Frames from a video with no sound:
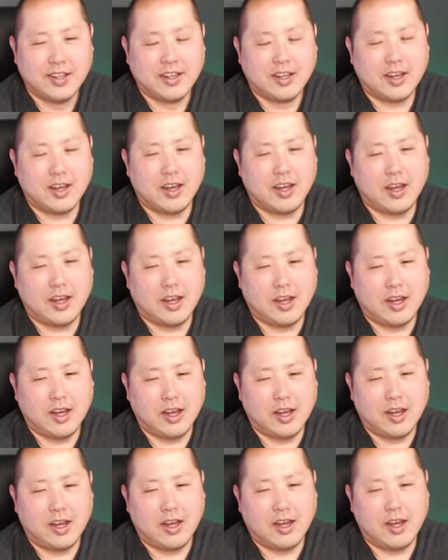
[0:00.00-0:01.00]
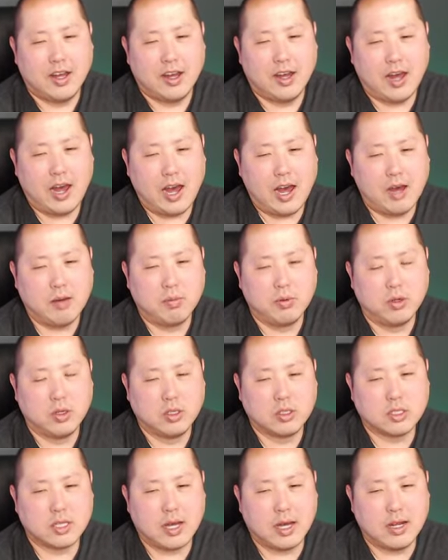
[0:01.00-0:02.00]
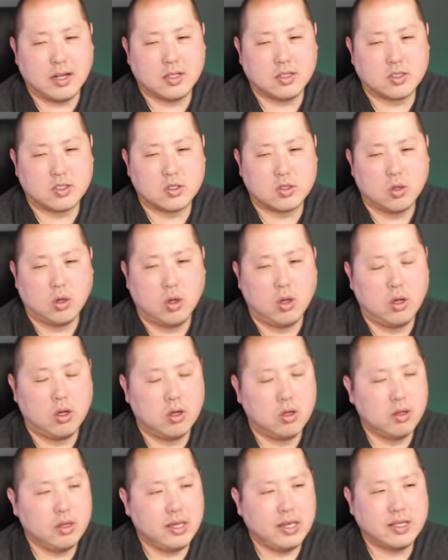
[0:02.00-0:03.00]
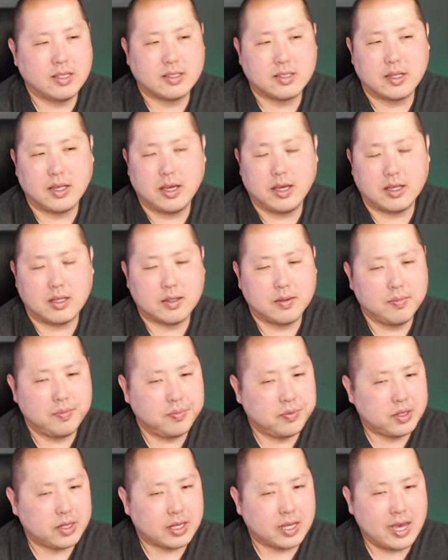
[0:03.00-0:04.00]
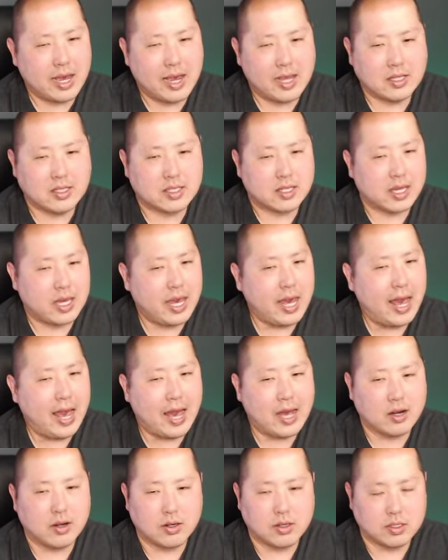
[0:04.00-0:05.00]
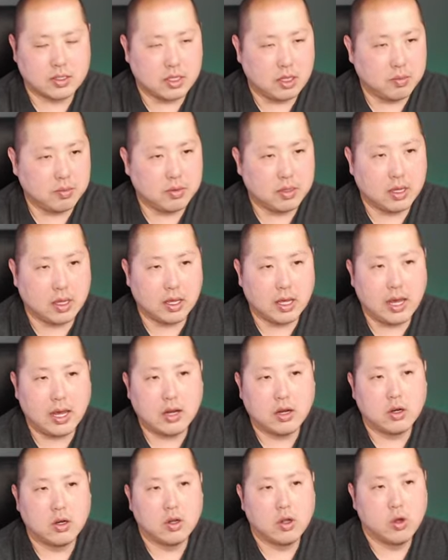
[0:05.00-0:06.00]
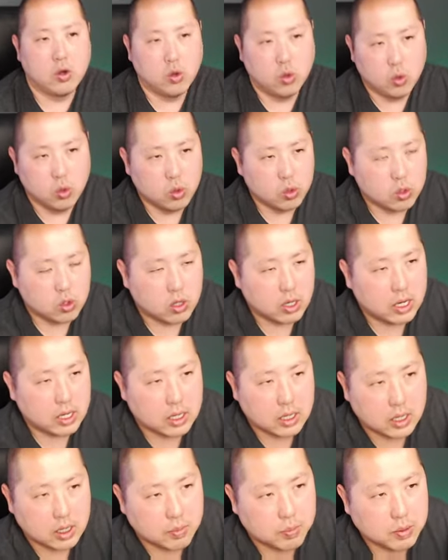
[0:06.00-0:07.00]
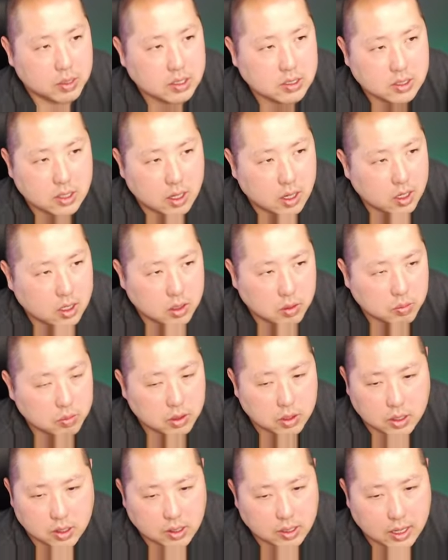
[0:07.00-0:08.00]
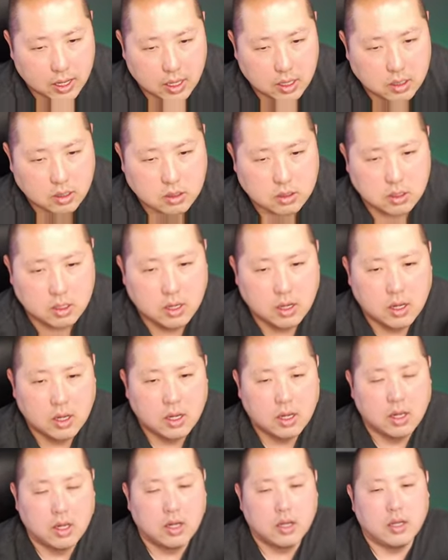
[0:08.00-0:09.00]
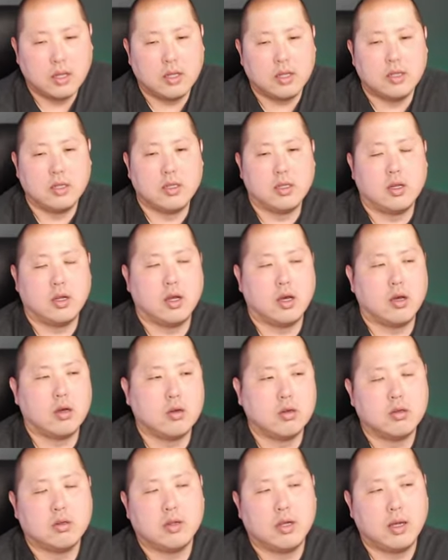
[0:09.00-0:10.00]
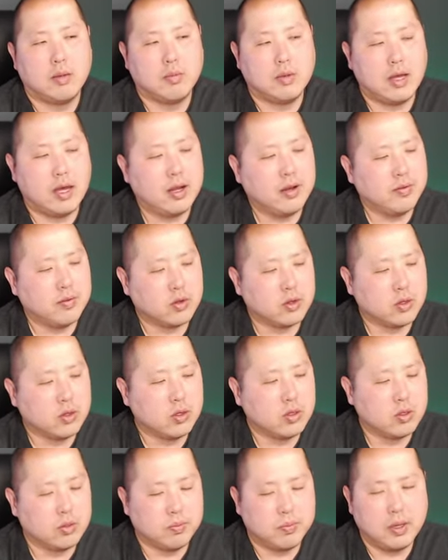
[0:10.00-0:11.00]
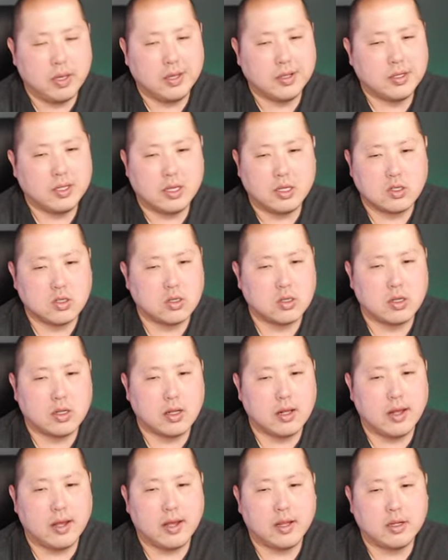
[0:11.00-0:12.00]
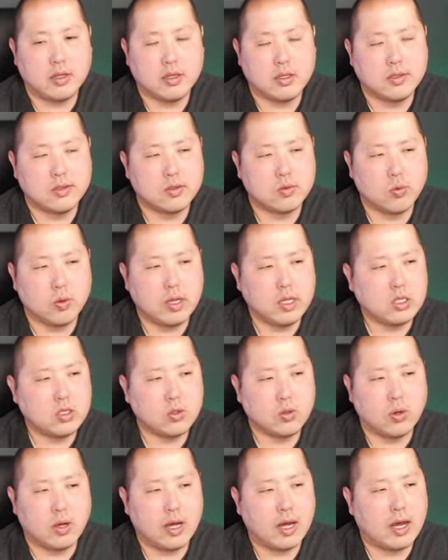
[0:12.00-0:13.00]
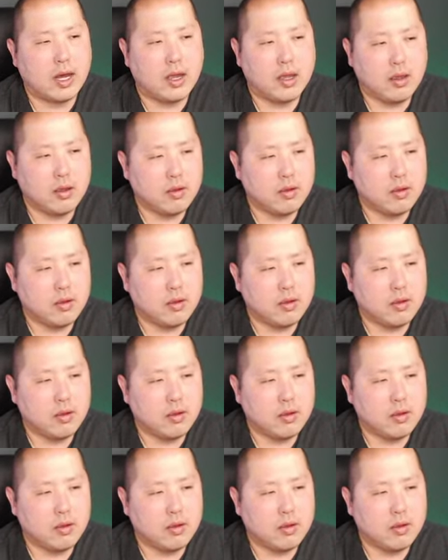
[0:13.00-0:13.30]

Hobbles on Soul. It's like the guy's cat or something. I don't know who created it, but it's $100 million. You know, I'm not even gonna pay attention to that. It's way too high.